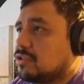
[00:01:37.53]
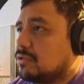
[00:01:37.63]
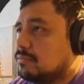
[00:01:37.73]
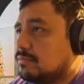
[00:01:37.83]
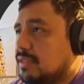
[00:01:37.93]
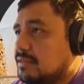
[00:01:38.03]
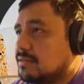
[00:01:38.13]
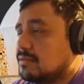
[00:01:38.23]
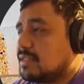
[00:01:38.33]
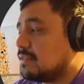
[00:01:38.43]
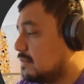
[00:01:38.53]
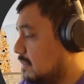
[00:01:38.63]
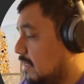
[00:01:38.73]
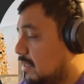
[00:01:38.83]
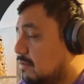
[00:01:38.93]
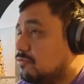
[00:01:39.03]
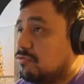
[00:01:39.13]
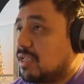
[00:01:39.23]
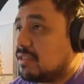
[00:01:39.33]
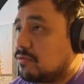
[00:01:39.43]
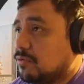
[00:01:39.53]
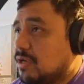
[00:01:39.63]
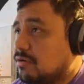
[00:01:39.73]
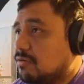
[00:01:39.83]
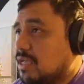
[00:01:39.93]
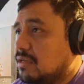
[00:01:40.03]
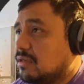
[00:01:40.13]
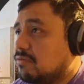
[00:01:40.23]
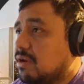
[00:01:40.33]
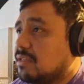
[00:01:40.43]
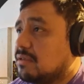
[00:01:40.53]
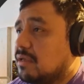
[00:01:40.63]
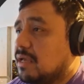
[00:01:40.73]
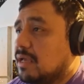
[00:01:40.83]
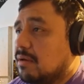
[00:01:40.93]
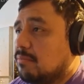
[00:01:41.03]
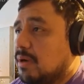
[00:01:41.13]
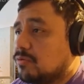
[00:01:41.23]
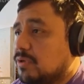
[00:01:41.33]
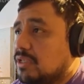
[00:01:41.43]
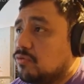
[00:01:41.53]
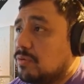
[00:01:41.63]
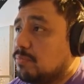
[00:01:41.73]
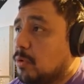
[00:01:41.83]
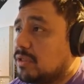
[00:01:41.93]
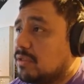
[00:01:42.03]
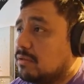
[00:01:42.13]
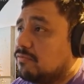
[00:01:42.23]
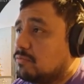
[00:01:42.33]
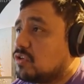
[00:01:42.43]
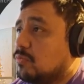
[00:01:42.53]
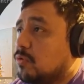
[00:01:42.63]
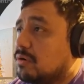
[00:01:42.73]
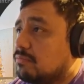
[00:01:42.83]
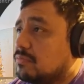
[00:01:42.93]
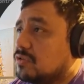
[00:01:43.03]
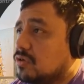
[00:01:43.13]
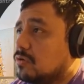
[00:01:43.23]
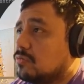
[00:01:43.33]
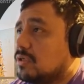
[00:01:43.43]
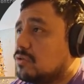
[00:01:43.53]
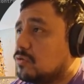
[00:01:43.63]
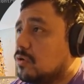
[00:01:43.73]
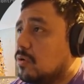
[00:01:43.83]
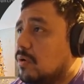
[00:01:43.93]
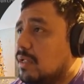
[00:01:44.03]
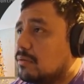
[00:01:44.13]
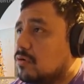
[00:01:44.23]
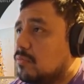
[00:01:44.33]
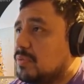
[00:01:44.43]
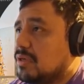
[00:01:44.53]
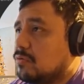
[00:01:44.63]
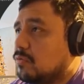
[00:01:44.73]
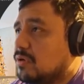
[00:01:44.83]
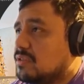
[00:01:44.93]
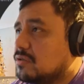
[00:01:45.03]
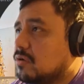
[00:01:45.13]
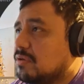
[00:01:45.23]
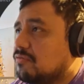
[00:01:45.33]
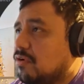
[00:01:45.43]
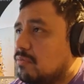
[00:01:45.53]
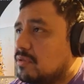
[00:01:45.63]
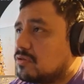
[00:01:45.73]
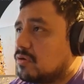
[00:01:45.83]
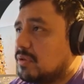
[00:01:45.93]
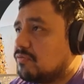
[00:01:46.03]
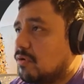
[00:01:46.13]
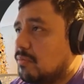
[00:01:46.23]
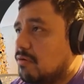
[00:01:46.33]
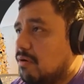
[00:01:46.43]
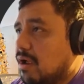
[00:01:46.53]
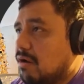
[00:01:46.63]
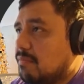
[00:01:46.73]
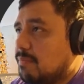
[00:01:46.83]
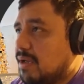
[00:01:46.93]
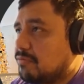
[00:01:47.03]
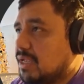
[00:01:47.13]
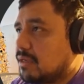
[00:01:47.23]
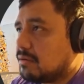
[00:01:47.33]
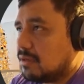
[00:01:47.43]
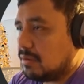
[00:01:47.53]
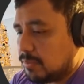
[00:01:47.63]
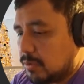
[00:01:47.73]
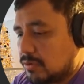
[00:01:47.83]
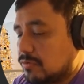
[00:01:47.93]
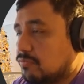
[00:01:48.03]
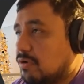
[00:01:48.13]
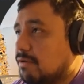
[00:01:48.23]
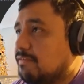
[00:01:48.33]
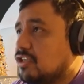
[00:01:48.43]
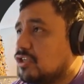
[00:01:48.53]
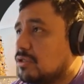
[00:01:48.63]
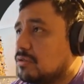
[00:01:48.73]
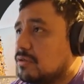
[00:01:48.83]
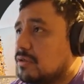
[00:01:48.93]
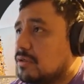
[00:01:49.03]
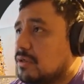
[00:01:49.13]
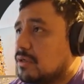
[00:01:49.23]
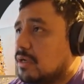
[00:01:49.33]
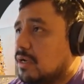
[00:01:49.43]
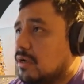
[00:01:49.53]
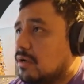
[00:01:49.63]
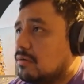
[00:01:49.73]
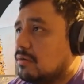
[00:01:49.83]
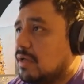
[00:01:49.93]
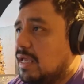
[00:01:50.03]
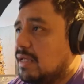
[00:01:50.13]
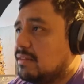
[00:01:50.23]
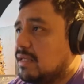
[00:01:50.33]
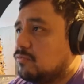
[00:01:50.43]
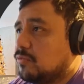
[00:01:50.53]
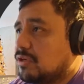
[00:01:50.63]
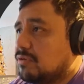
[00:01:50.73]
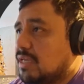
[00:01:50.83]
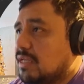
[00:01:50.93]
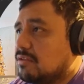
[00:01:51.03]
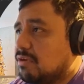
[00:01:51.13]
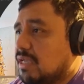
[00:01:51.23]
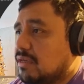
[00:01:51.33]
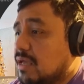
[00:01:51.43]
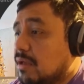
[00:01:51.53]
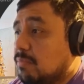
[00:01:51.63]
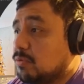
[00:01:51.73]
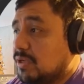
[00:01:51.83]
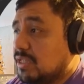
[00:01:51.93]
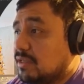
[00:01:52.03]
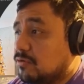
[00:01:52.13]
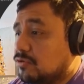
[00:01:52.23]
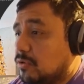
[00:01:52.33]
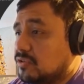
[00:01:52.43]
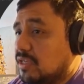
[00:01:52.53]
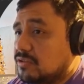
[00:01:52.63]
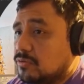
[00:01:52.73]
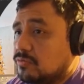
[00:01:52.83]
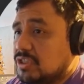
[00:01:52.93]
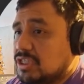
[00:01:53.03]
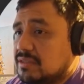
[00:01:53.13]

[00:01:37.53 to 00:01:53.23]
That's the rig that we are creating, right? But we need to import it from somewhere. So we need to go and copy. Where is it coming from? It's coming from our RMPY rig, import rig facial, and then we create the rig. But we need the controls also, which is the